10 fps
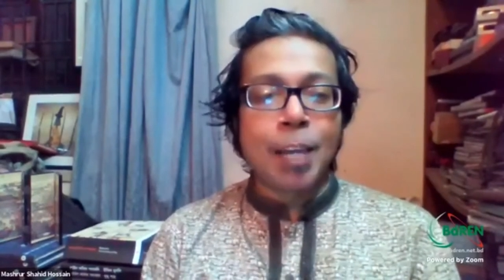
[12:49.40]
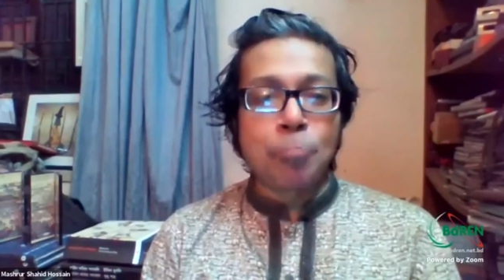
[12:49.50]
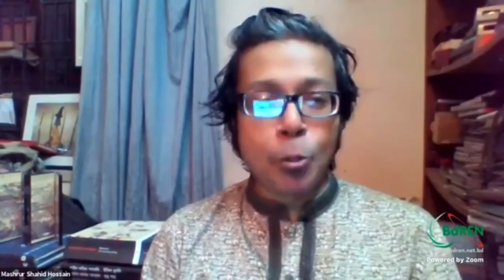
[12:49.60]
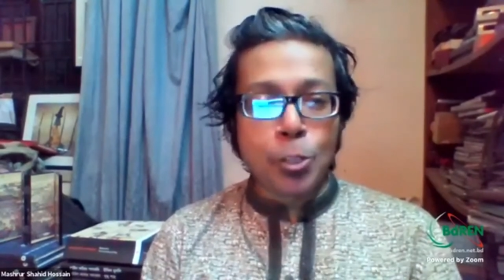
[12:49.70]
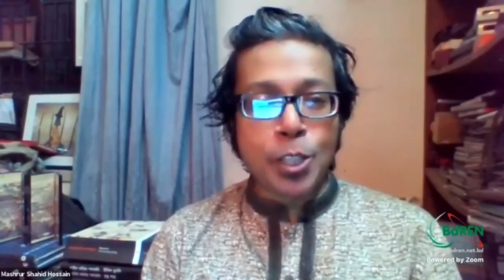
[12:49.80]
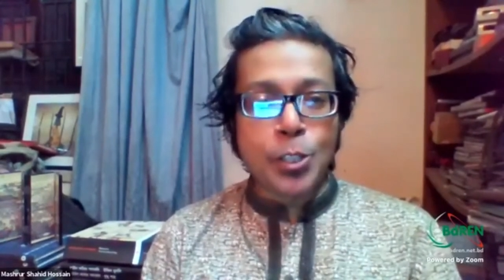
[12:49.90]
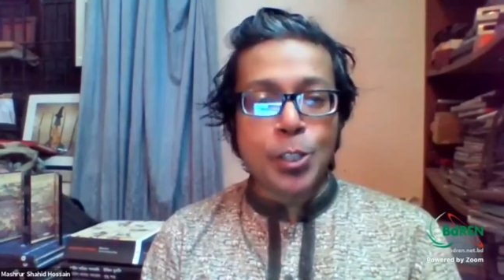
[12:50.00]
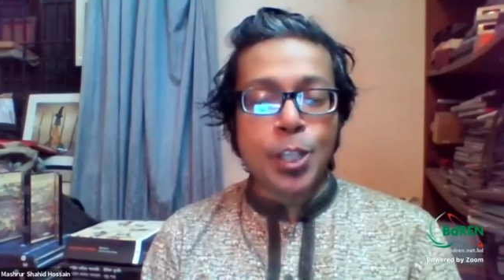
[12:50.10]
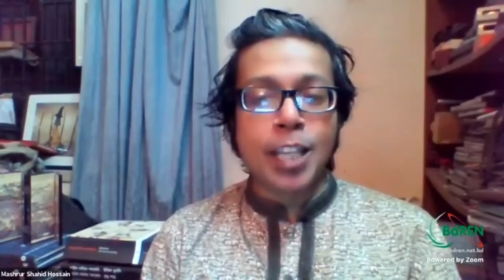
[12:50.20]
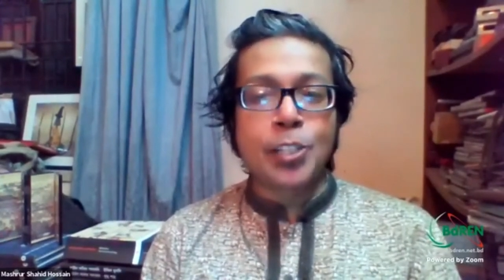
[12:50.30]

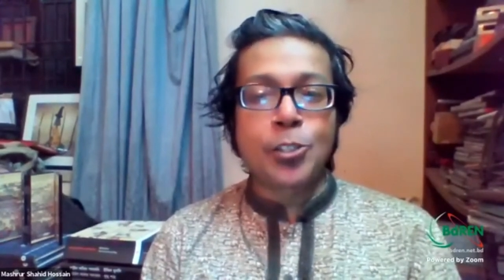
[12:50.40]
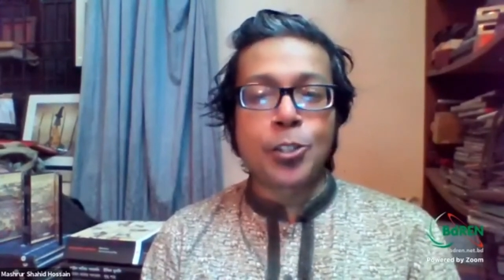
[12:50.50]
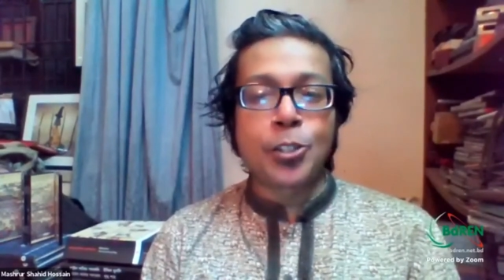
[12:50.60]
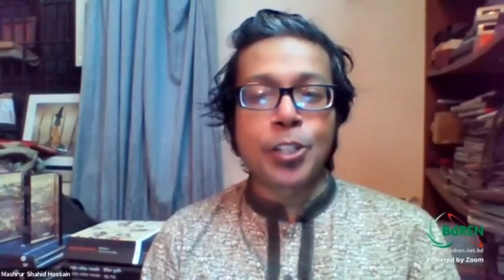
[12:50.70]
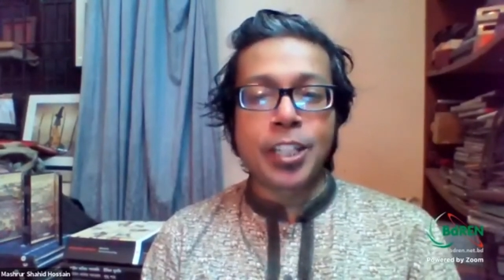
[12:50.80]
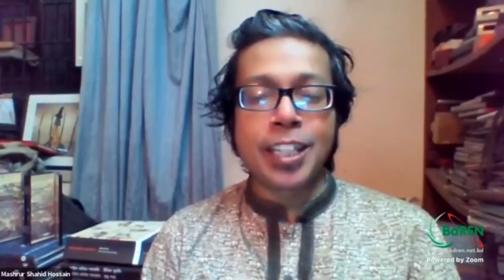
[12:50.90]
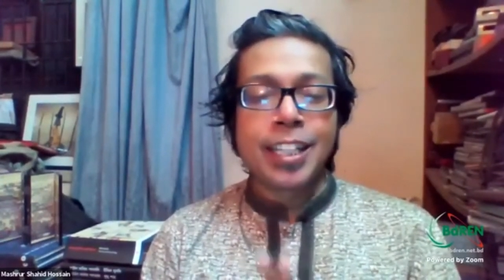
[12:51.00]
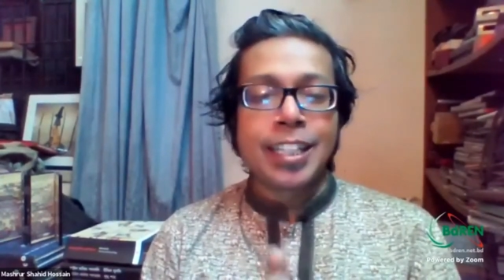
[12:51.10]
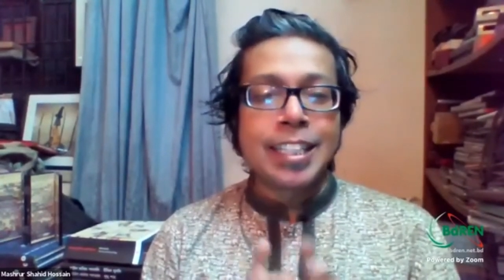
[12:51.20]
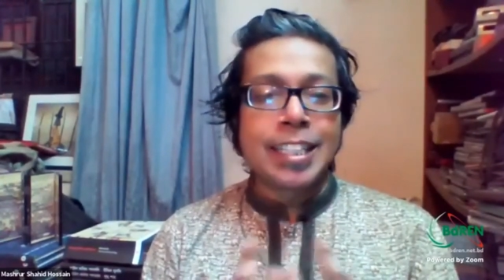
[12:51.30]
approaches a literary
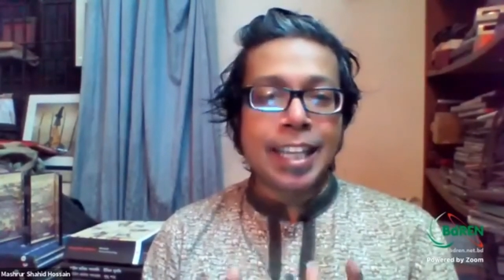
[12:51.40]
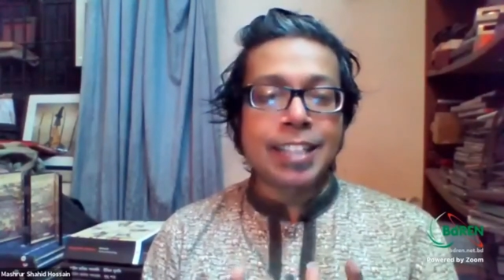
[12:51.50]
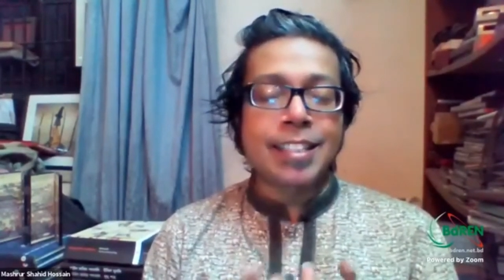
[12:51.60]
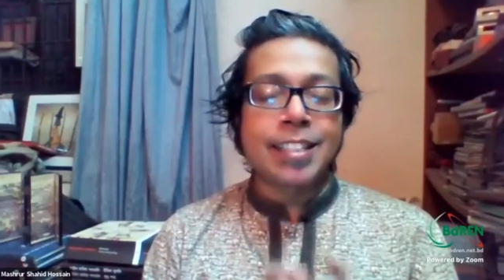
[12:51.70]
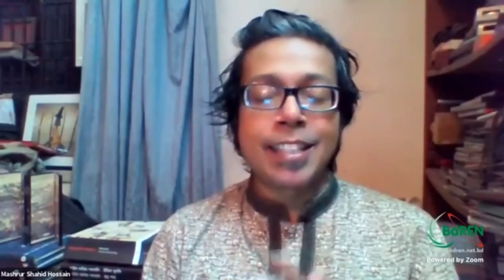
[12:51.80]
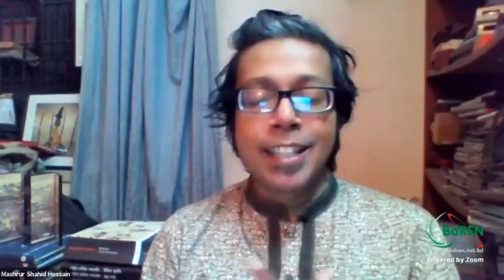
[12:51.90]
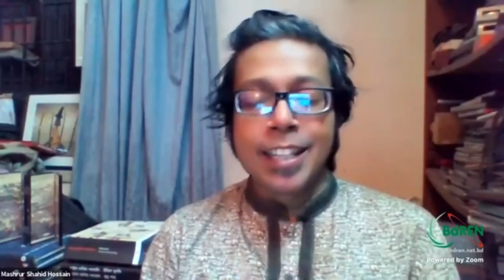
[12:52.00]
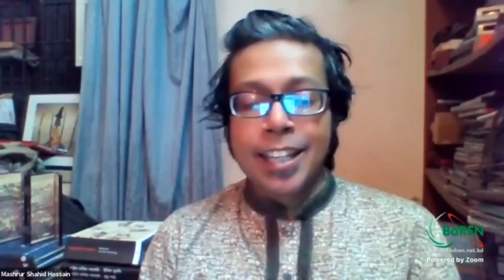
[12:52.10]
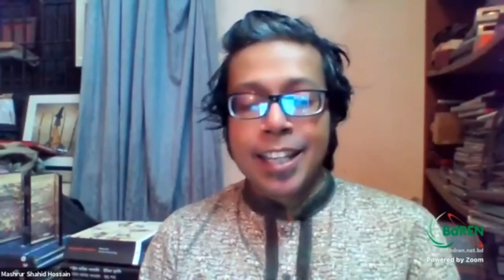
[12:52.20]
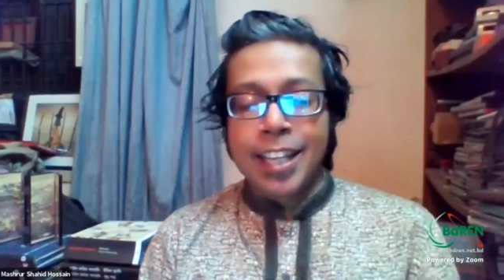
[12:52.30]
text
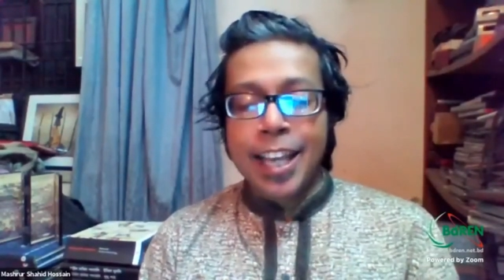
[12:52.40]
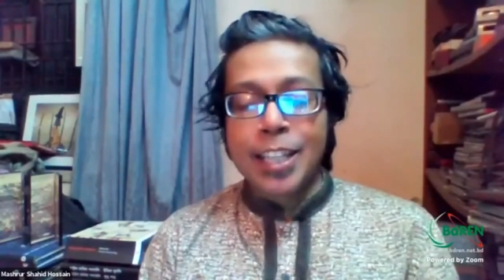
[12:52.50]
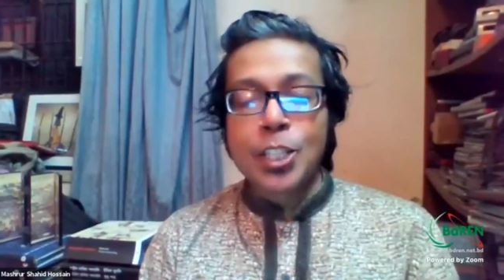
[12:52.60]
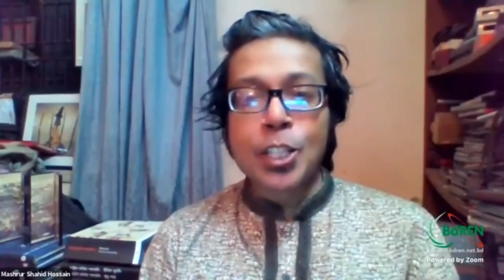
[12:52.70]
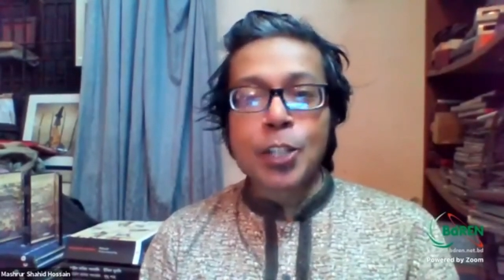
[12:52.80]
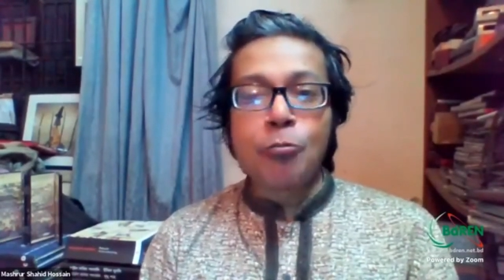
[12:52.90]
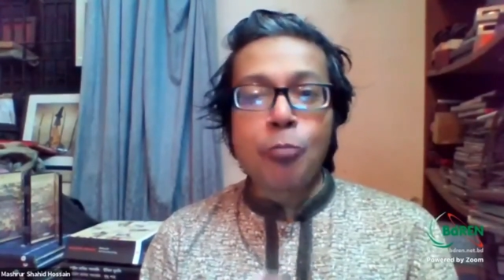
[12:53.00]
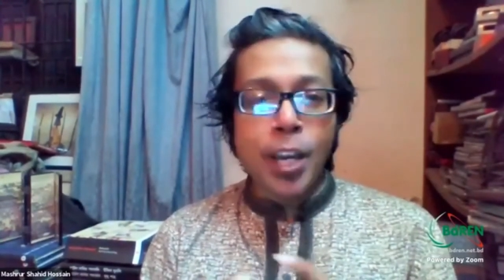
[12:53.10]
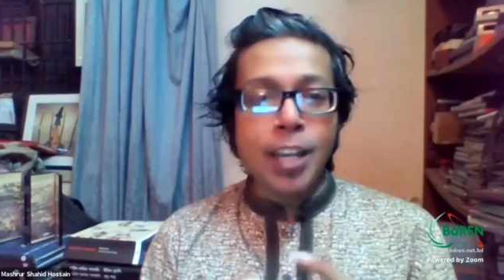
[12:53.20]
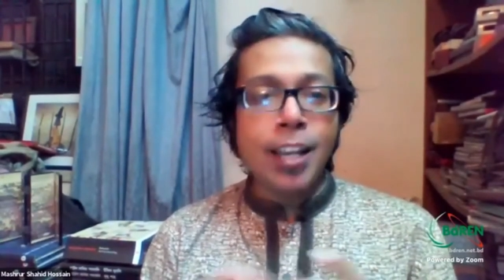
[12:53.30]
and
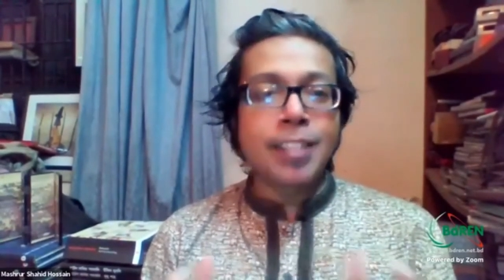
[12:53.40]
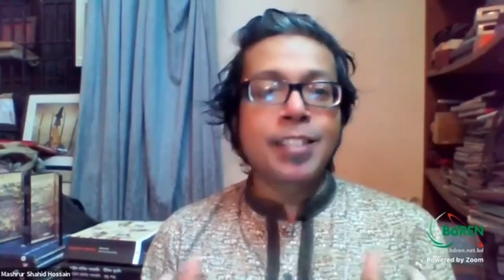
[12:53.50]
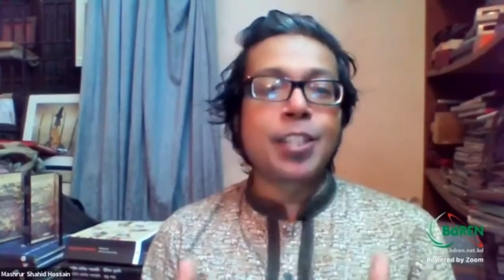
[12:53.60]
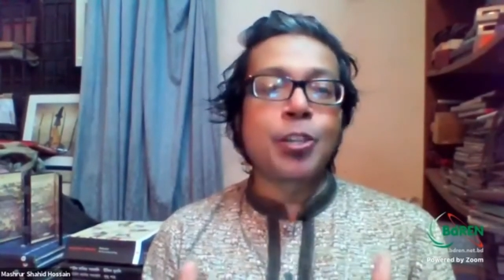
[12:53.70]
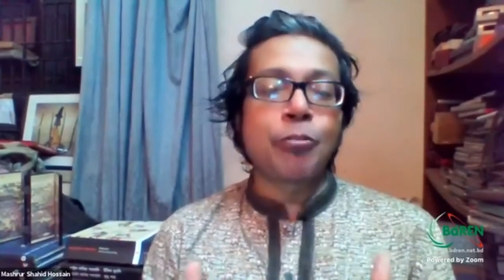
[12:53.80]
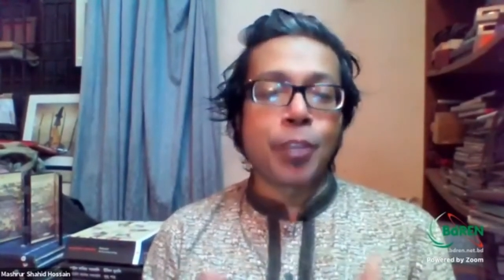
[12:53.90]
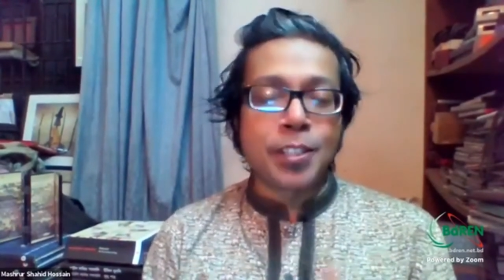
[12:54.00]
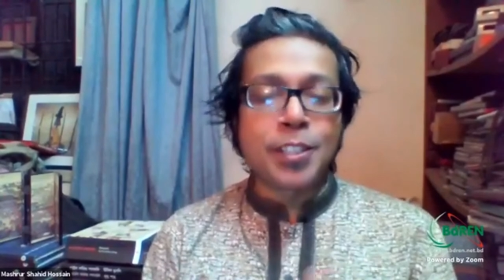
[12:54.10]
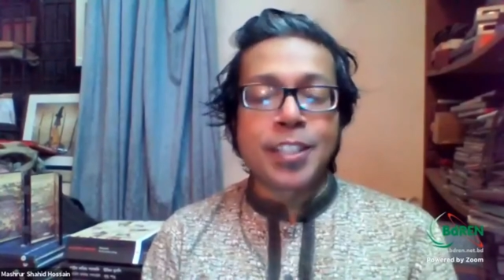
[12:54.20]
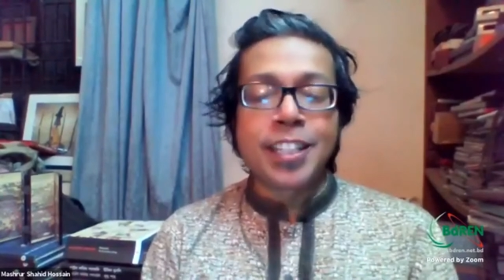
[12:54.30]
where lies the
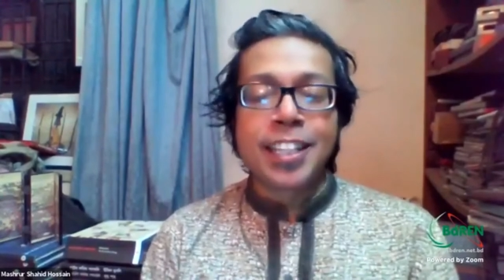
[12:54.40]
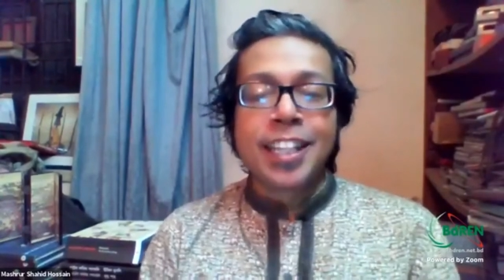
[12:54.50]
difference.